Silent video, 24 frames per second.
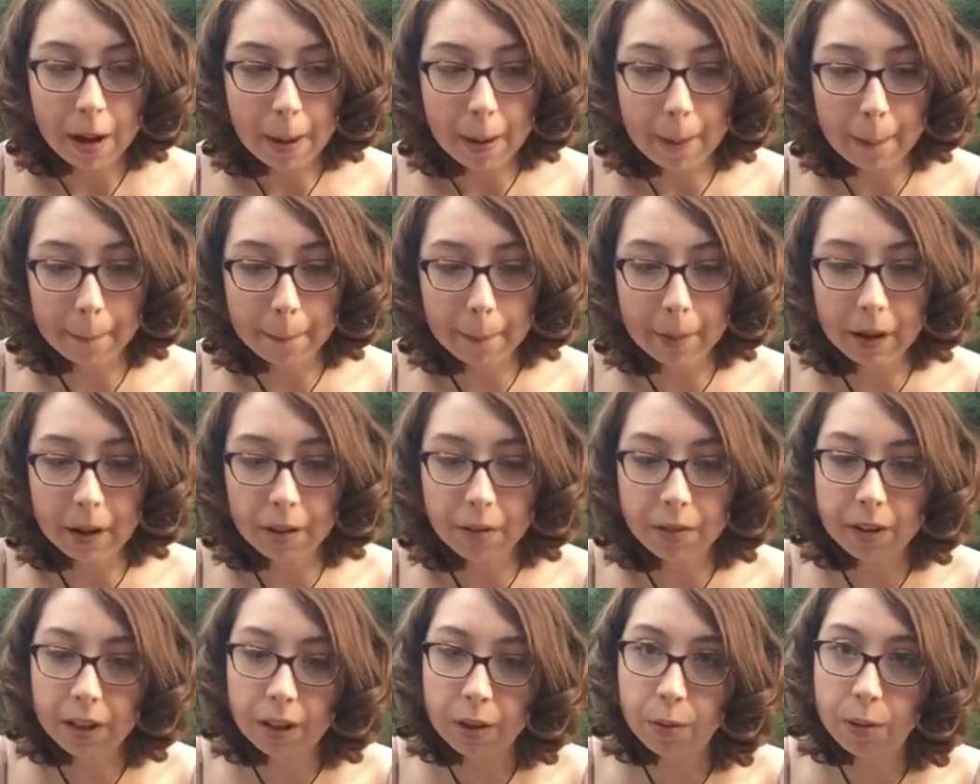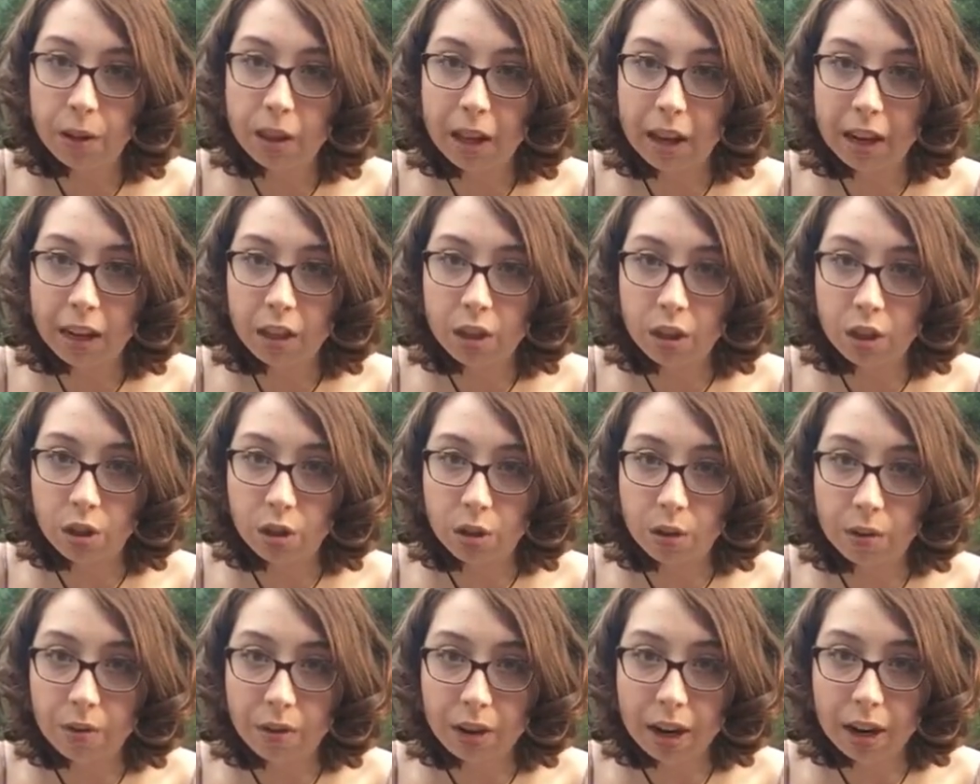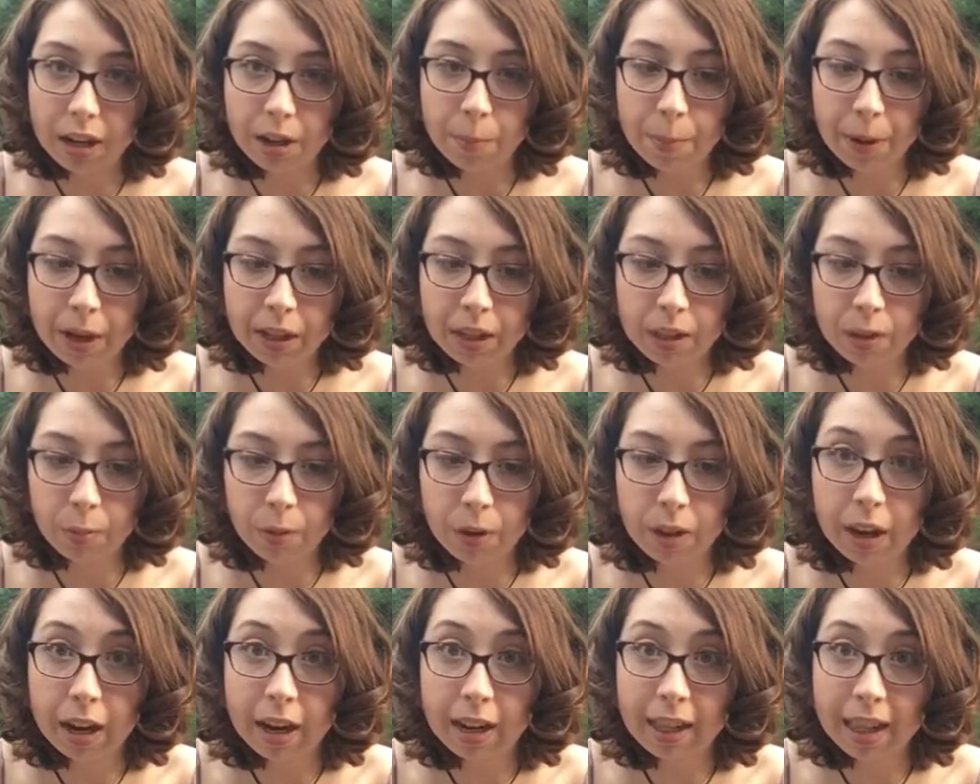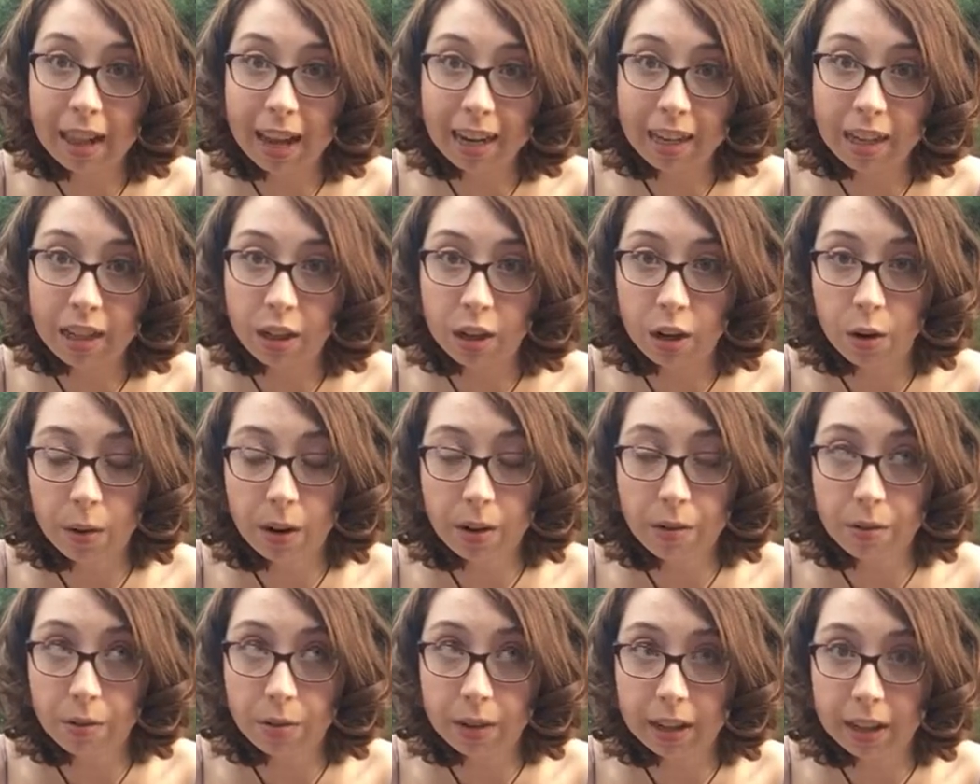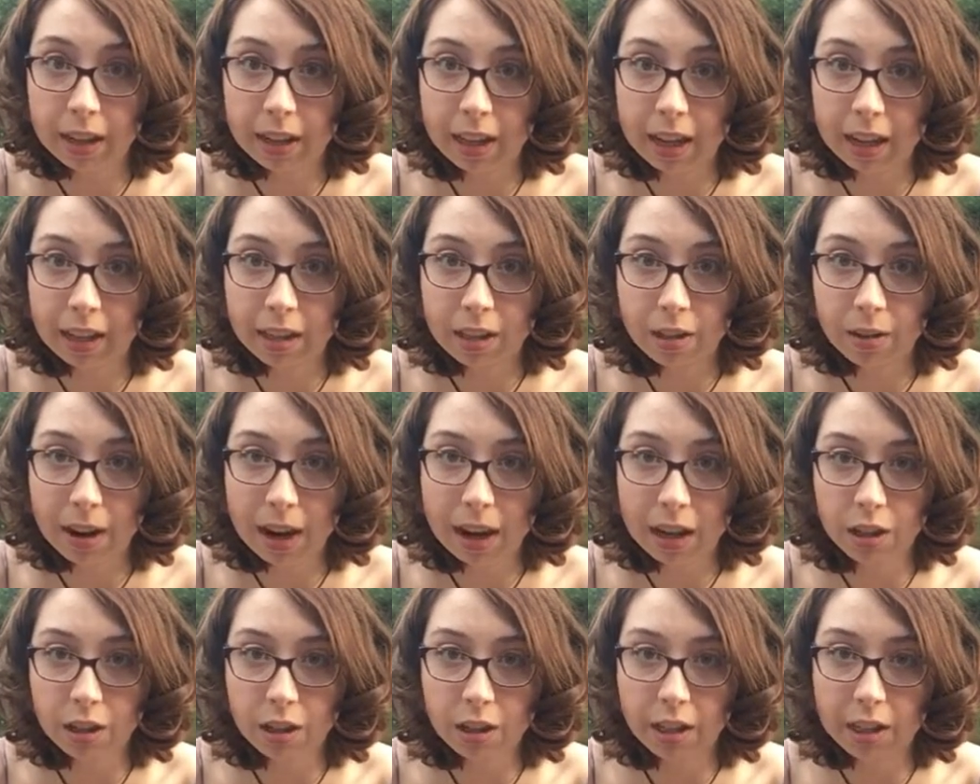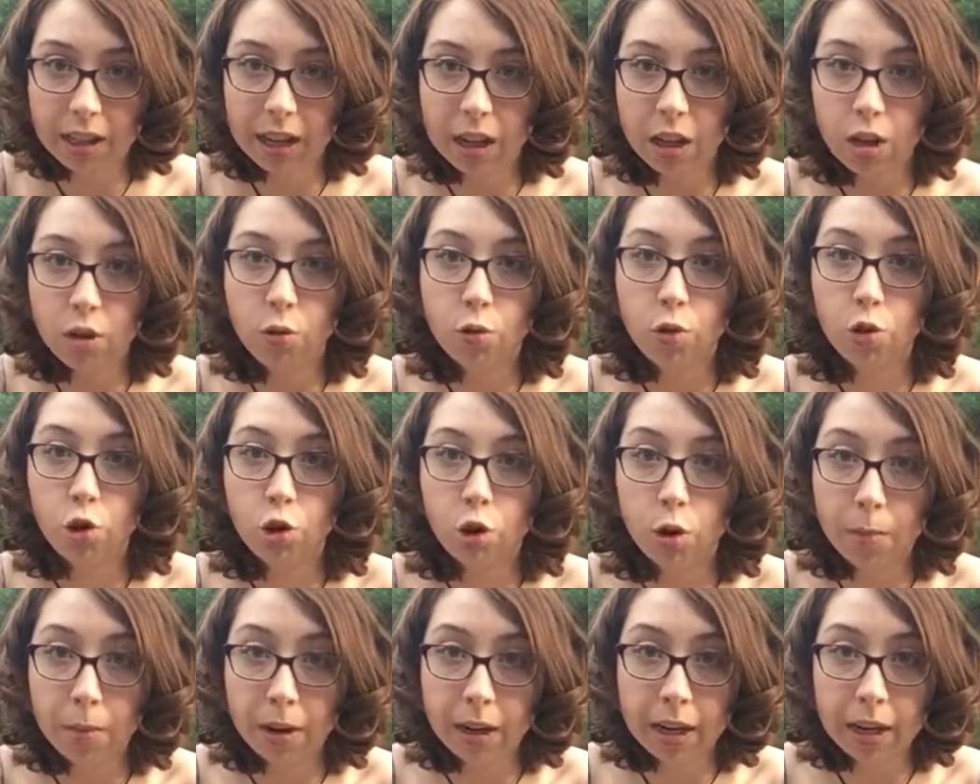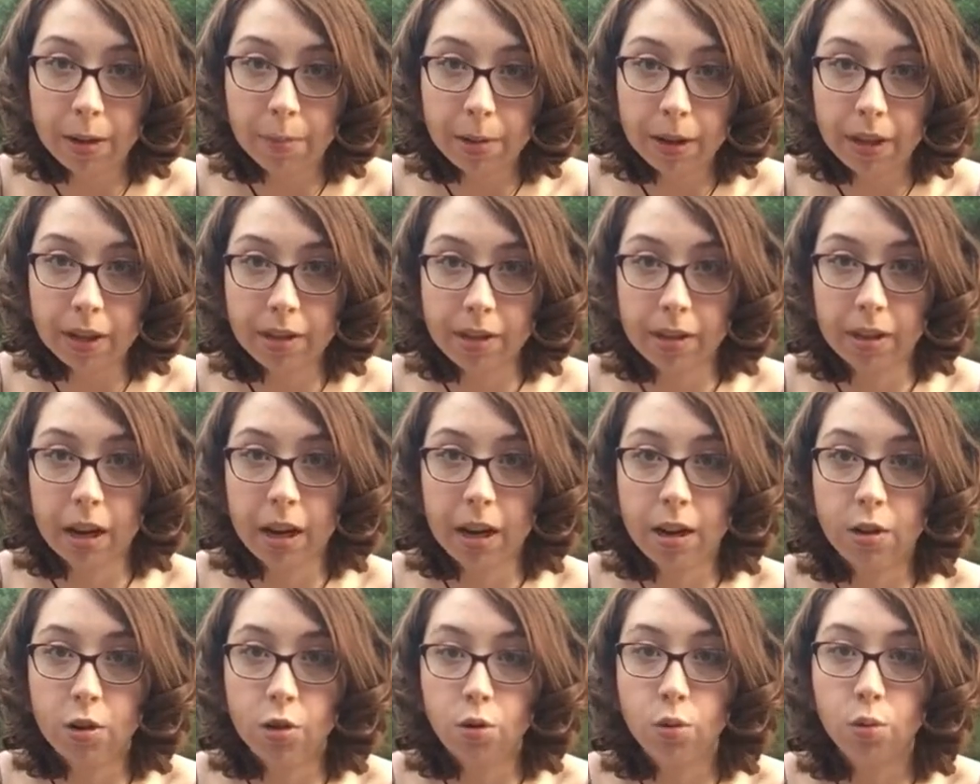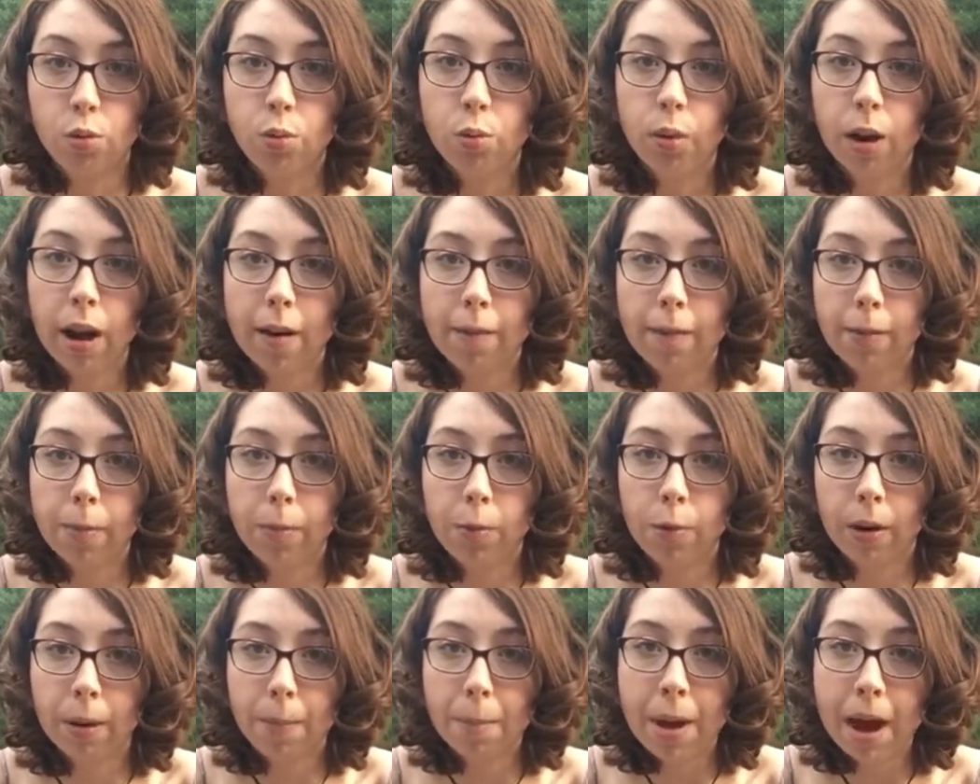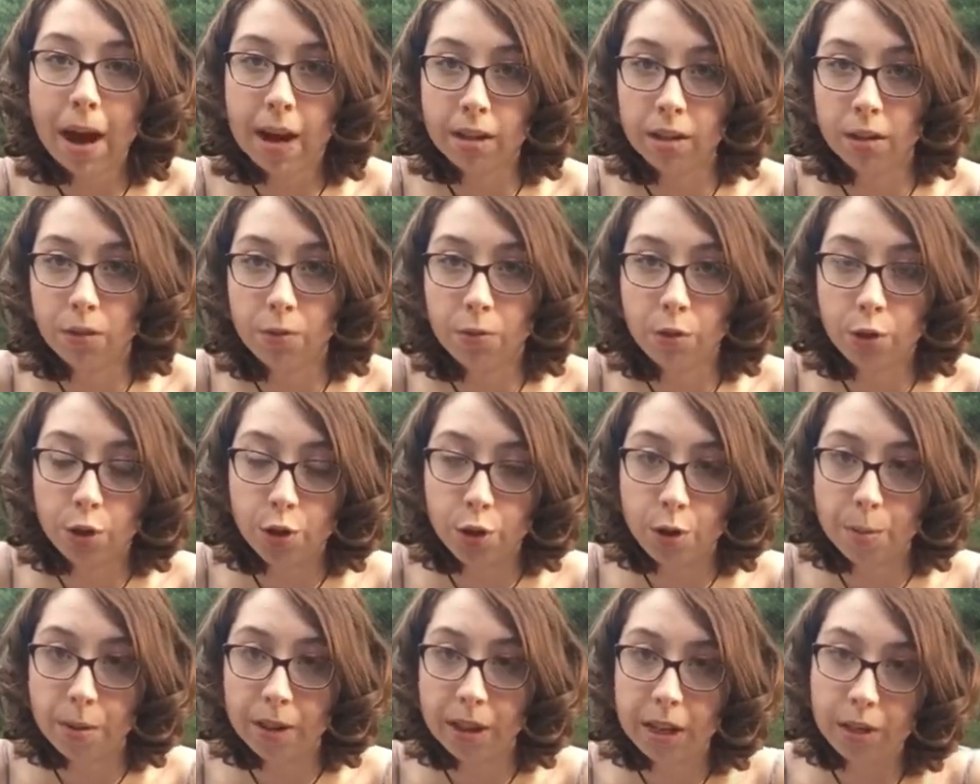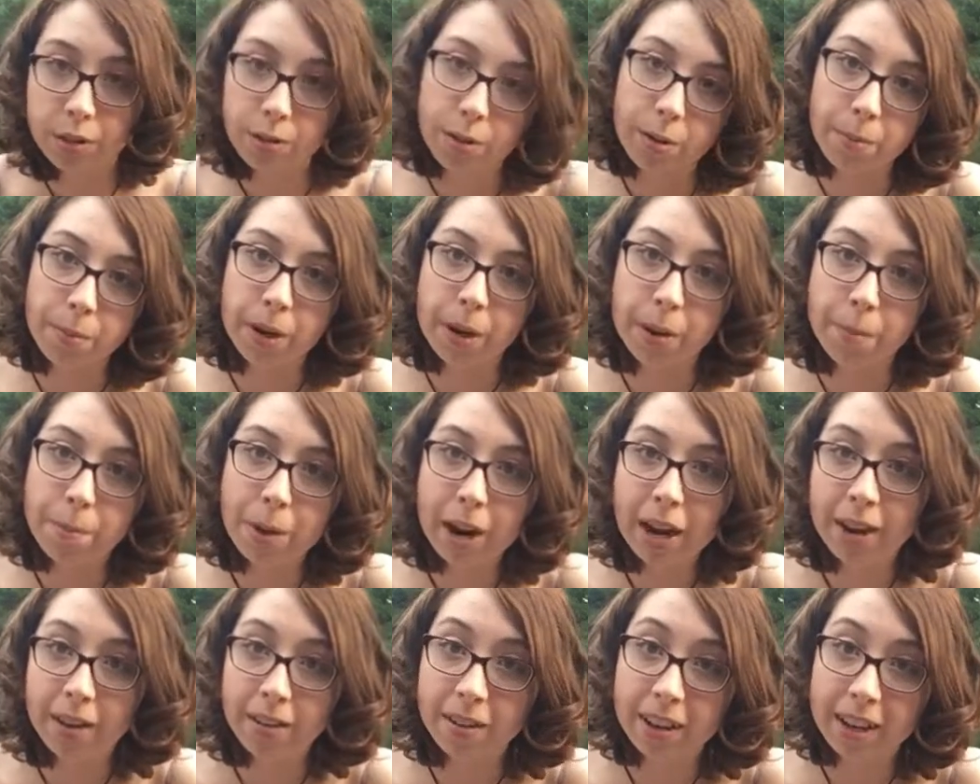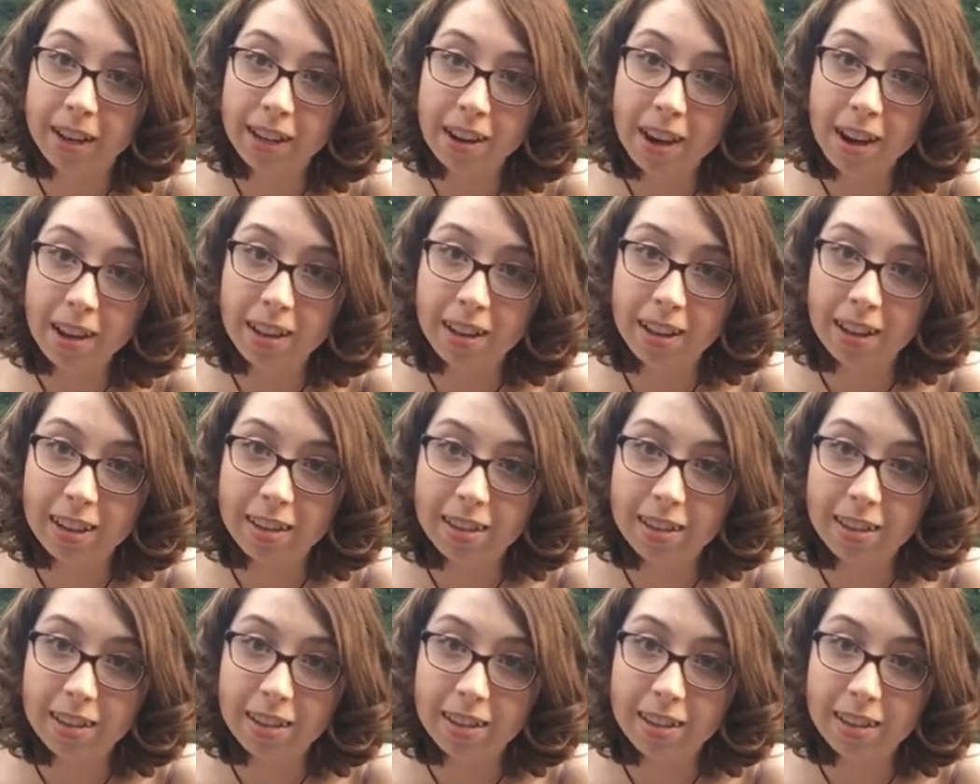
but I really would like to, if I had to pick somewhere that I'd like to go, I'd really like to actually get to Germany, because I do have a great passion for German. That's what I'm going to minor in college.